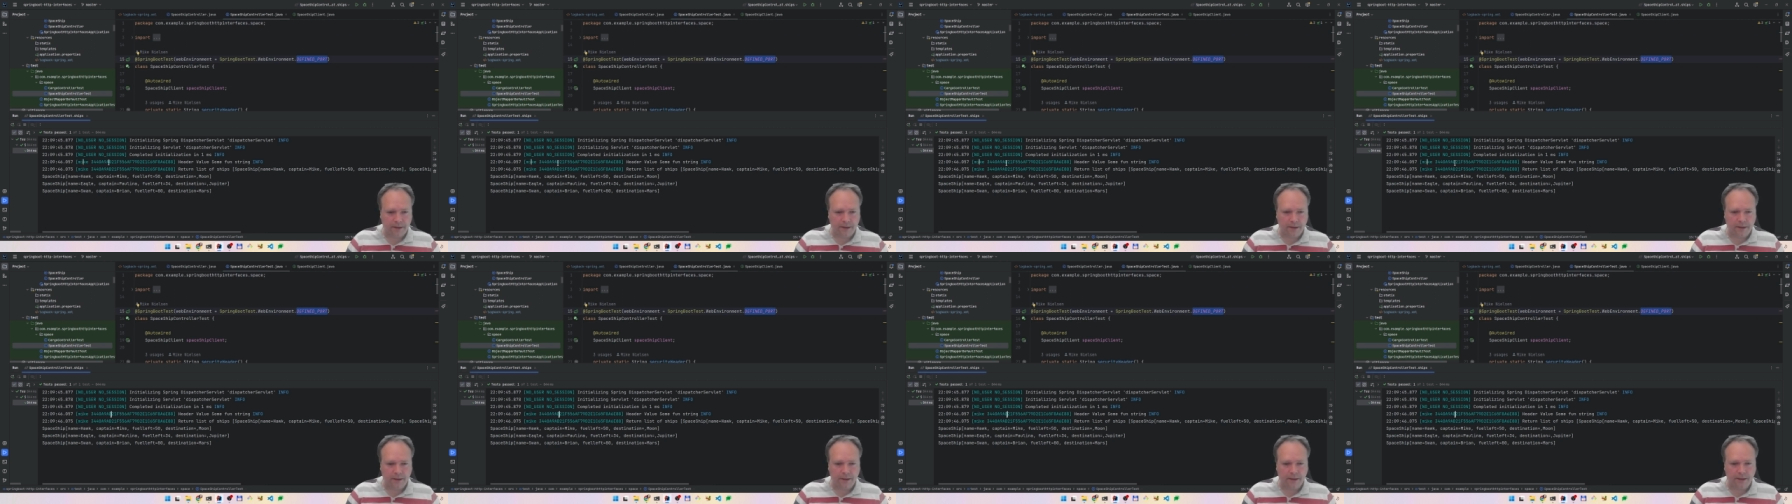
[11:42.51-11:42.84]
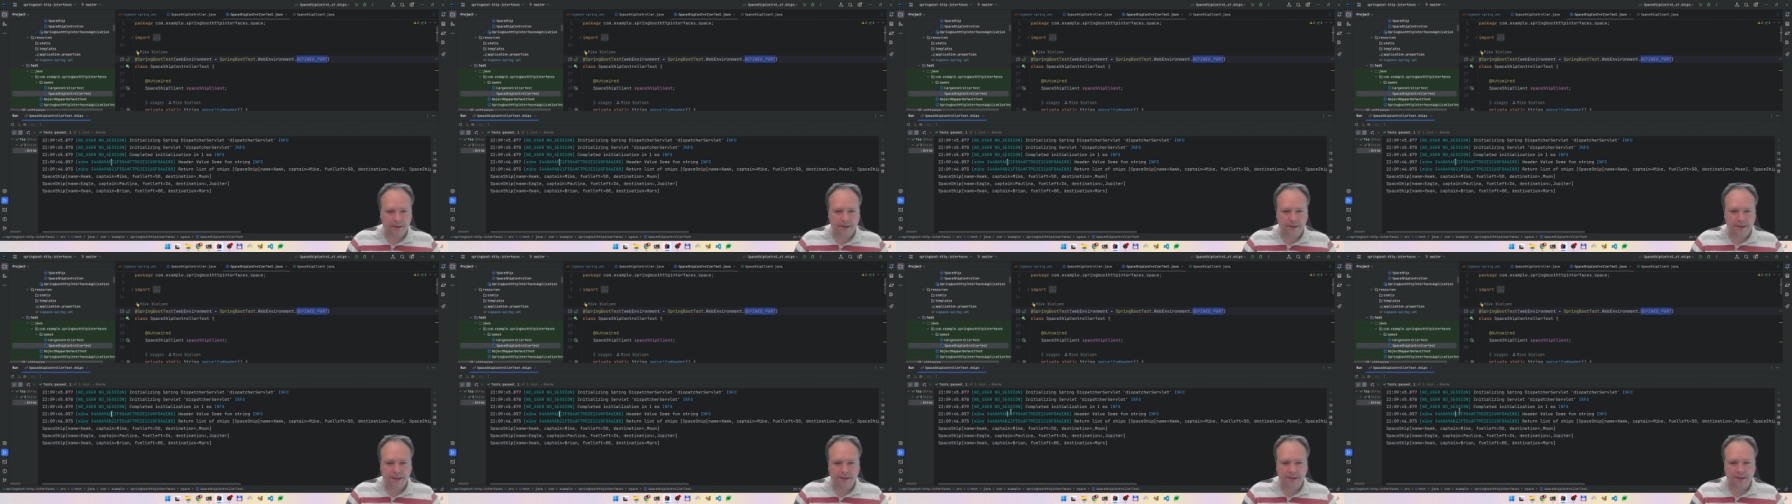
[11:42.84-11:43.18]

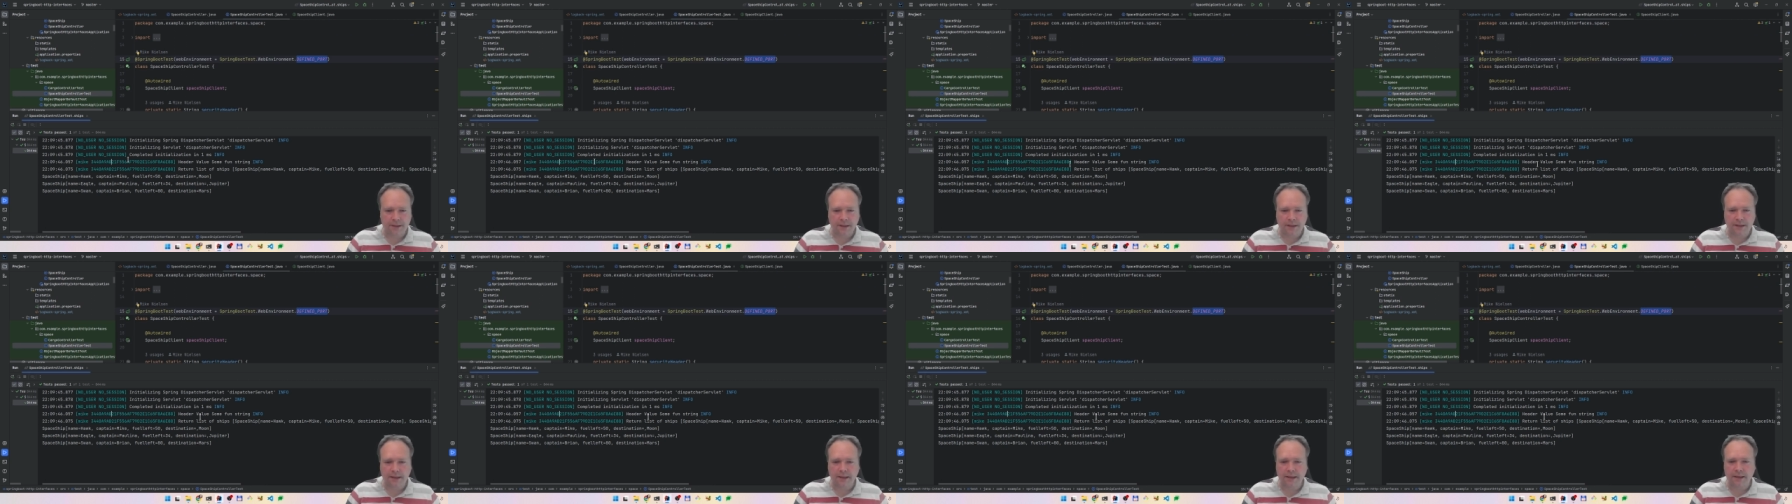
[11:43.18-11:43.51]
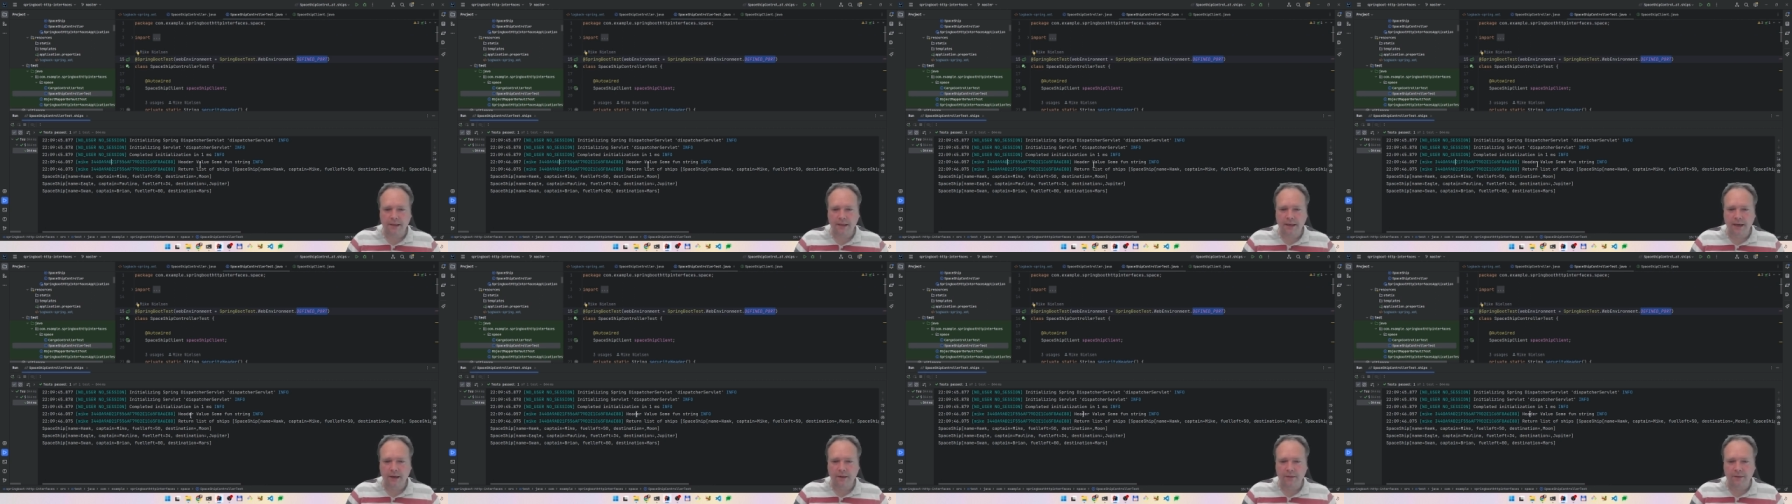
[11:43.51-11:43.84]
the session ID,
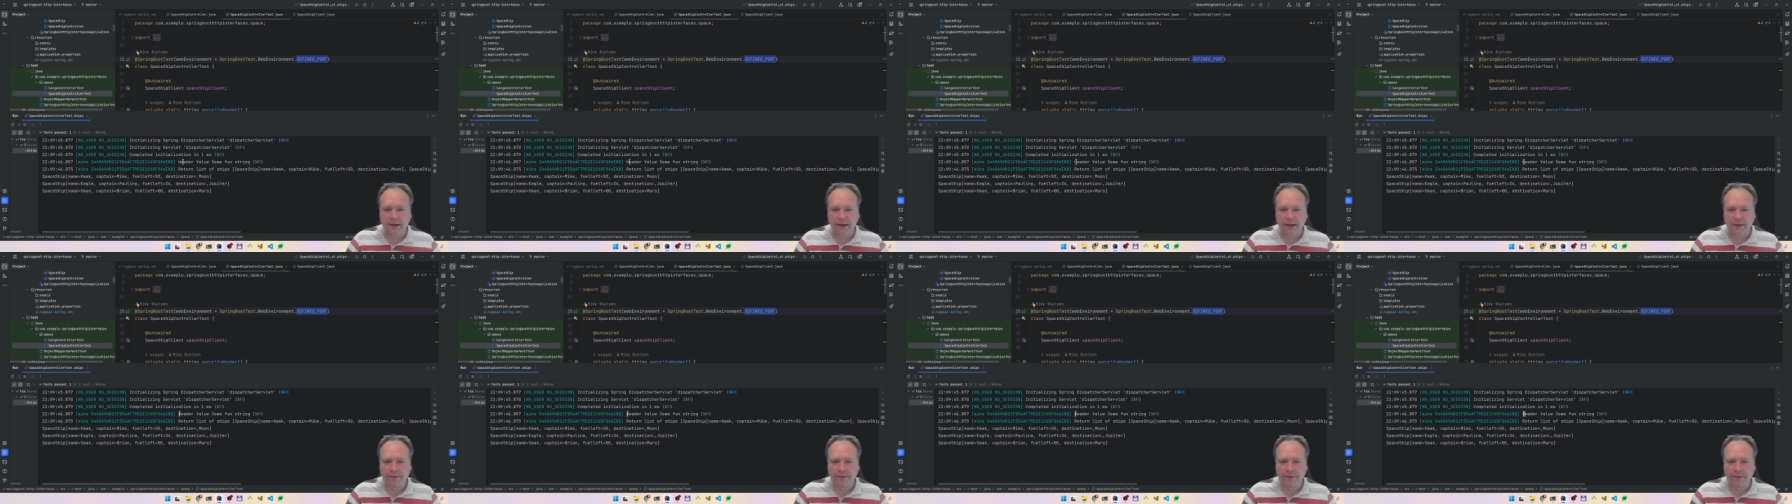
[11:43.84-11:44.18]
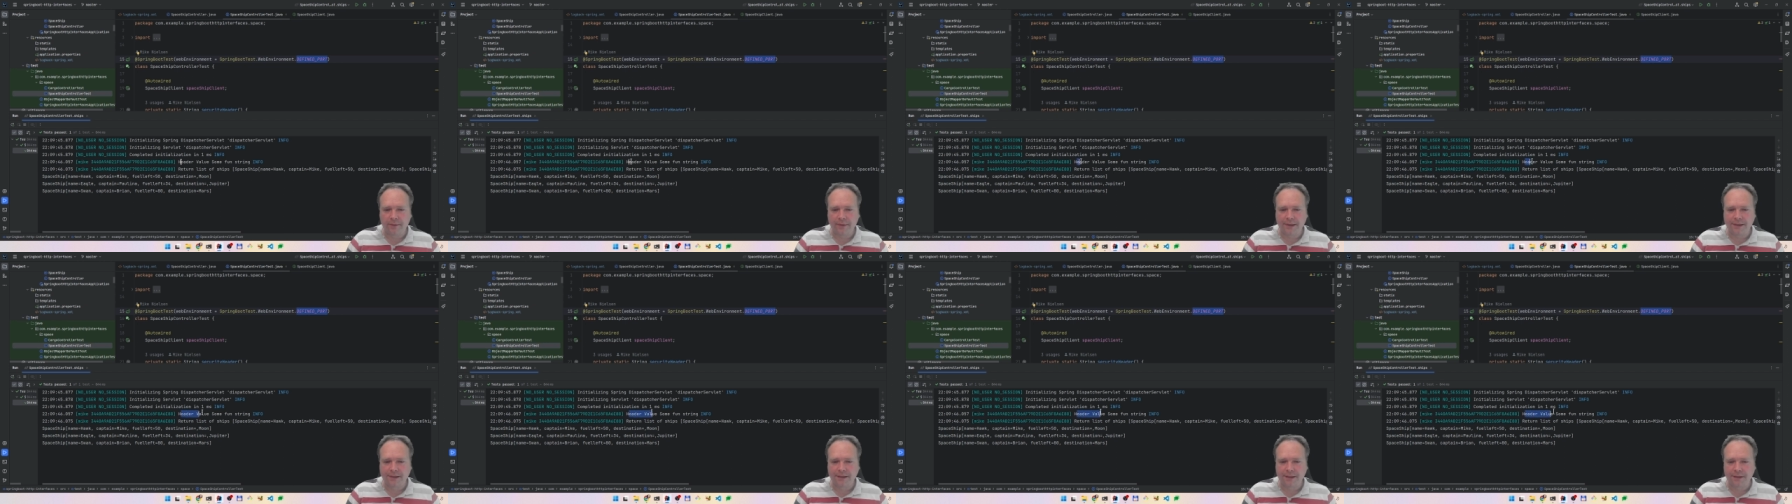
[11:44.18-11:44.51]
and now we have the
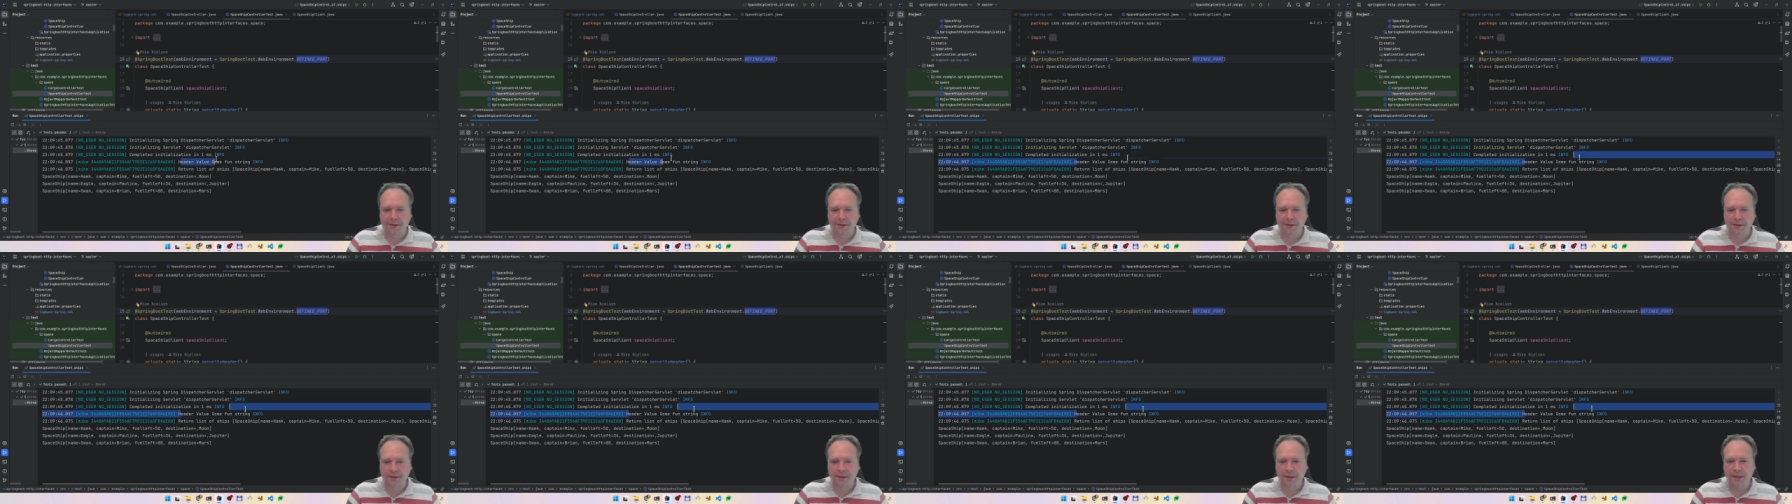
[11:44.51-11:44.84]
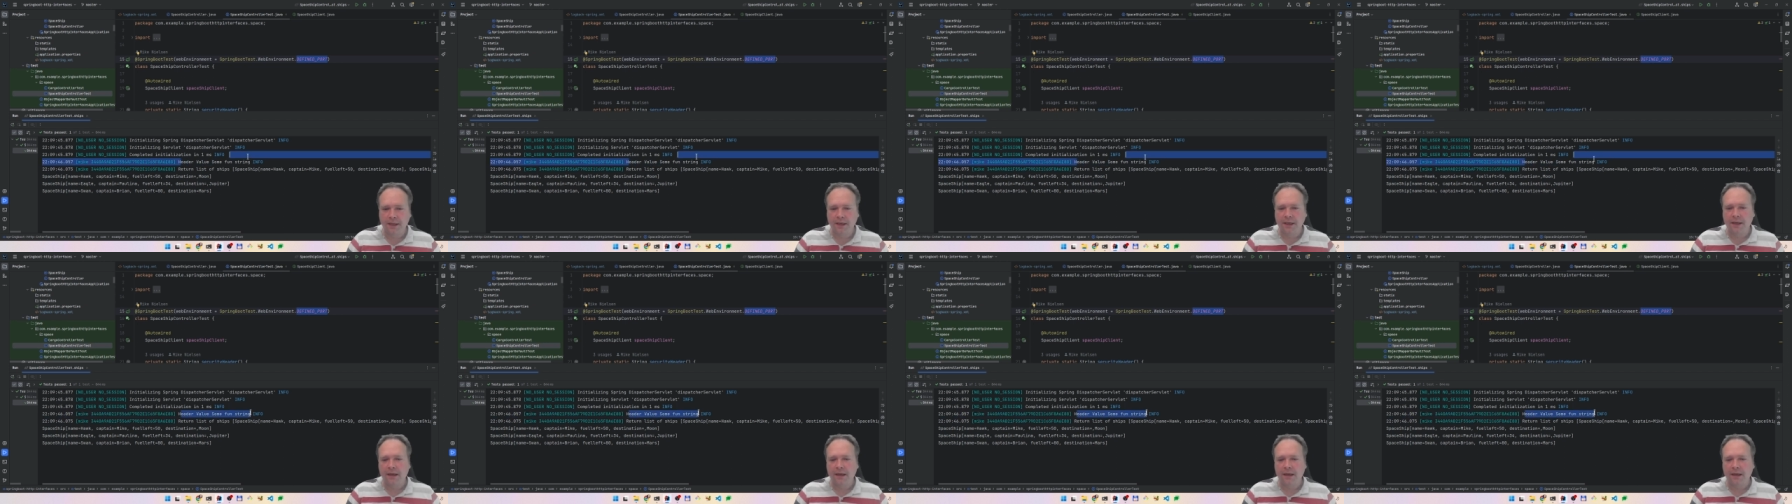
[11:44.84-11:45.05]
message,